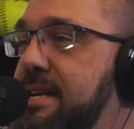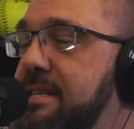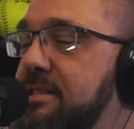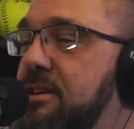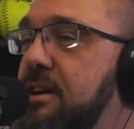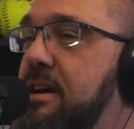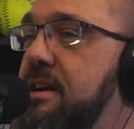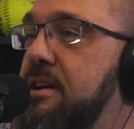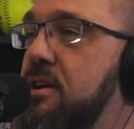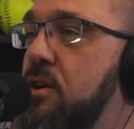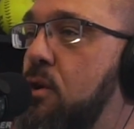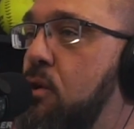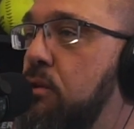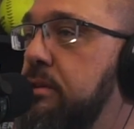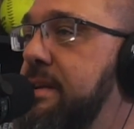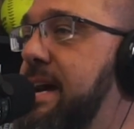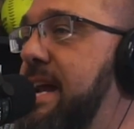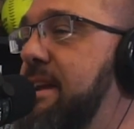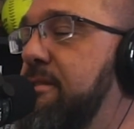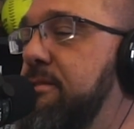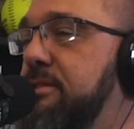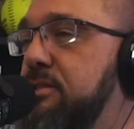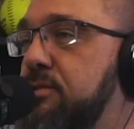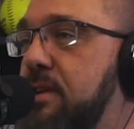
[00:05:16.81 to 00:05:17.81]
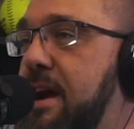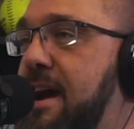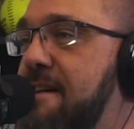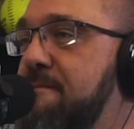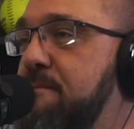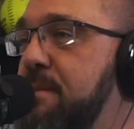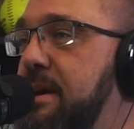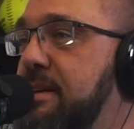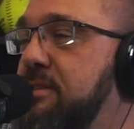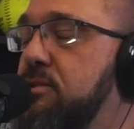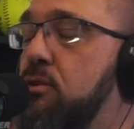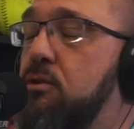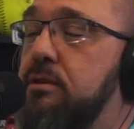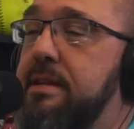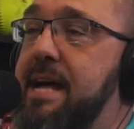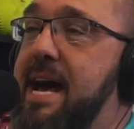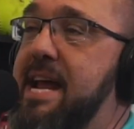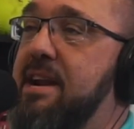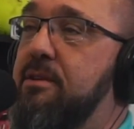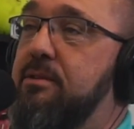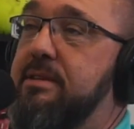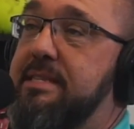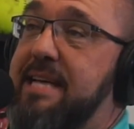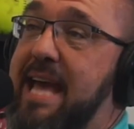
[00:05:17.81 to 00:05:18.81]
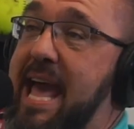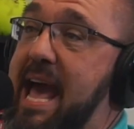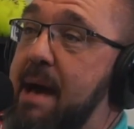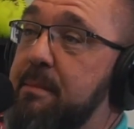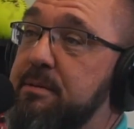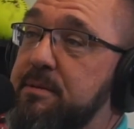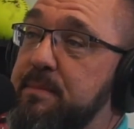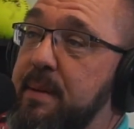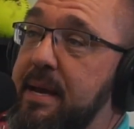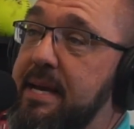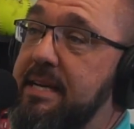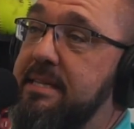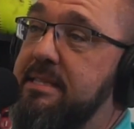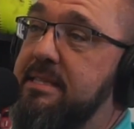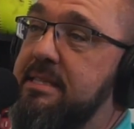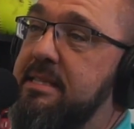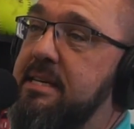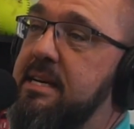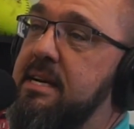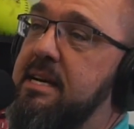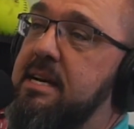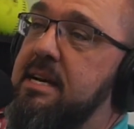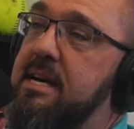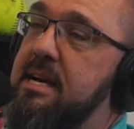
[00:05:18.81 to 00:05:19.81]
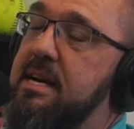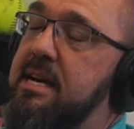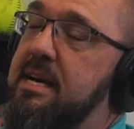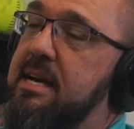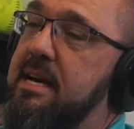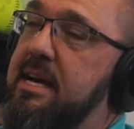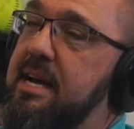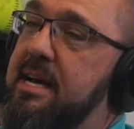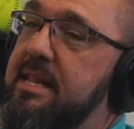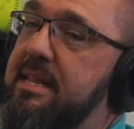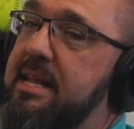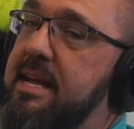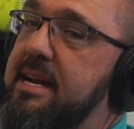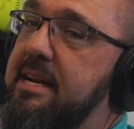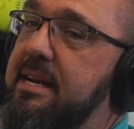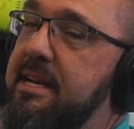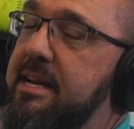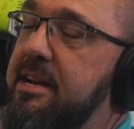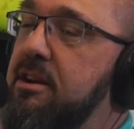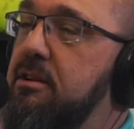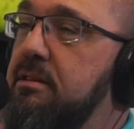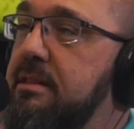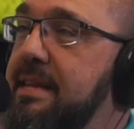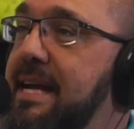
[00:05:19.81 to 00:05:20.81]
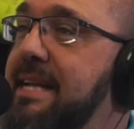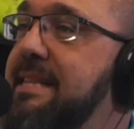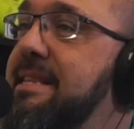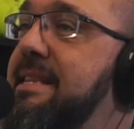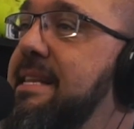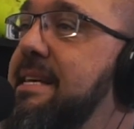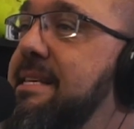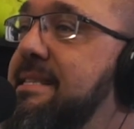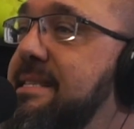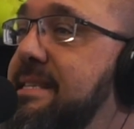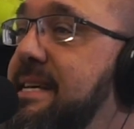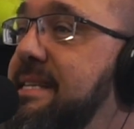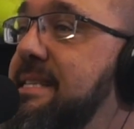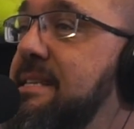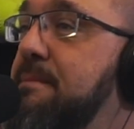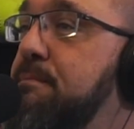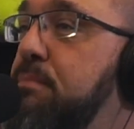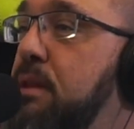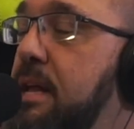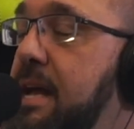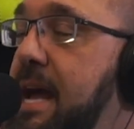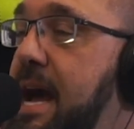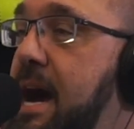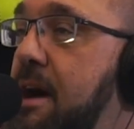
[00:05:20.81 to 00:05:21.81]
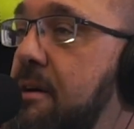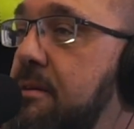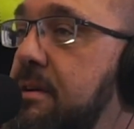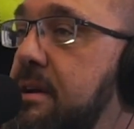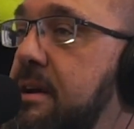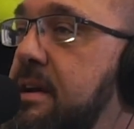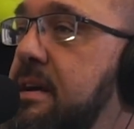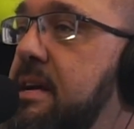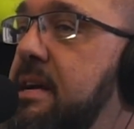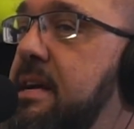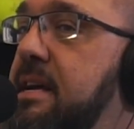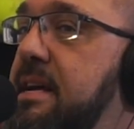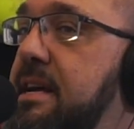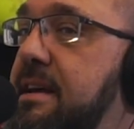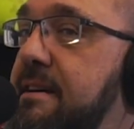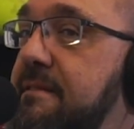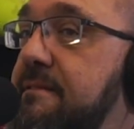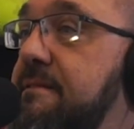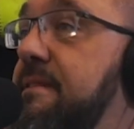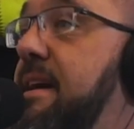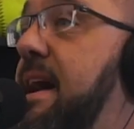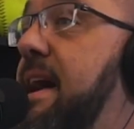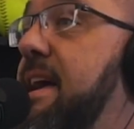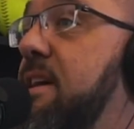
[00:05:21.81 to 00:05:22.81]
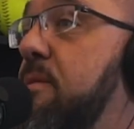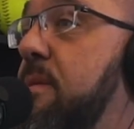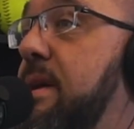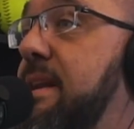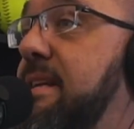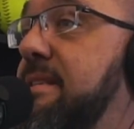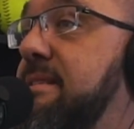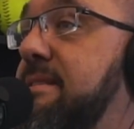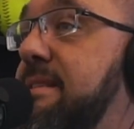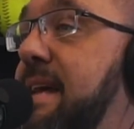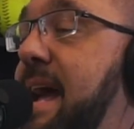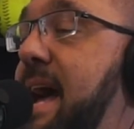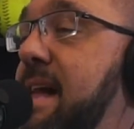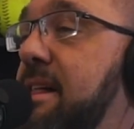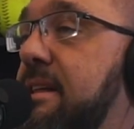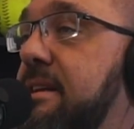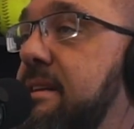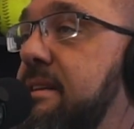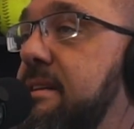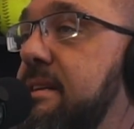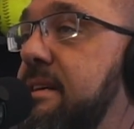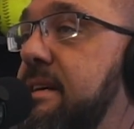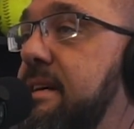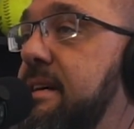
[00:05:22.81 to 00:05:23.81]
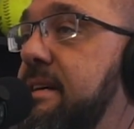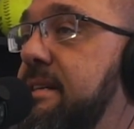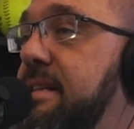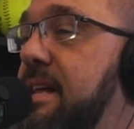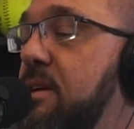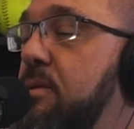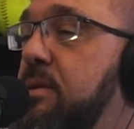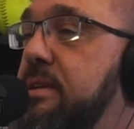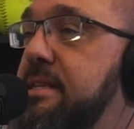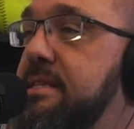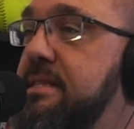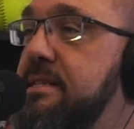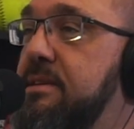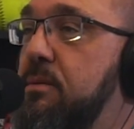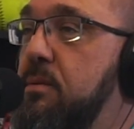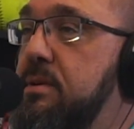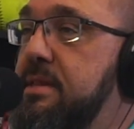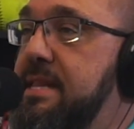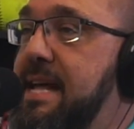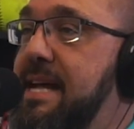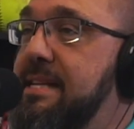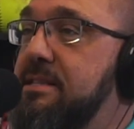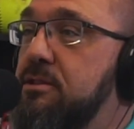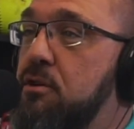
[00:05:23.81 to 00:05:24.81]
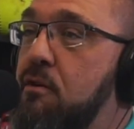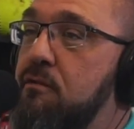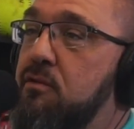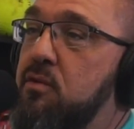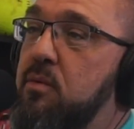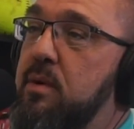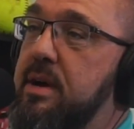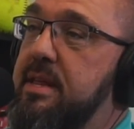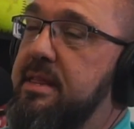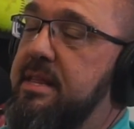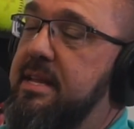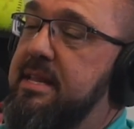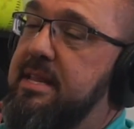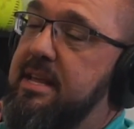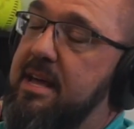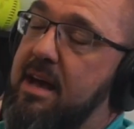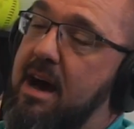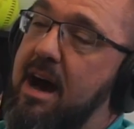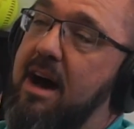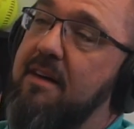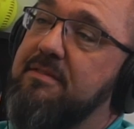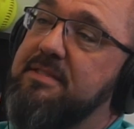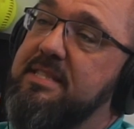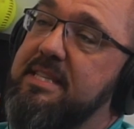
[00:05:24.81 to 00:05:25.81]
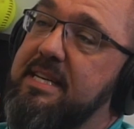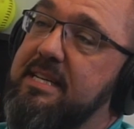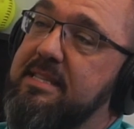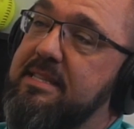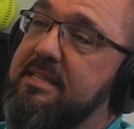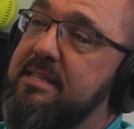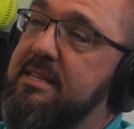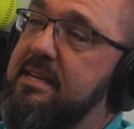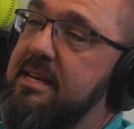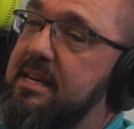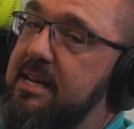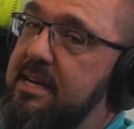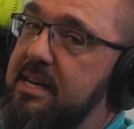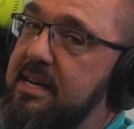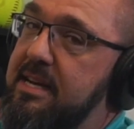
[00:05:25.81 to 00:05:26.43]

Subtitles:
He's looking to hold on to his draft picks, hold on to his cap space, and then let this season play out, evaluate his talent, and then when that's over with in the offseason,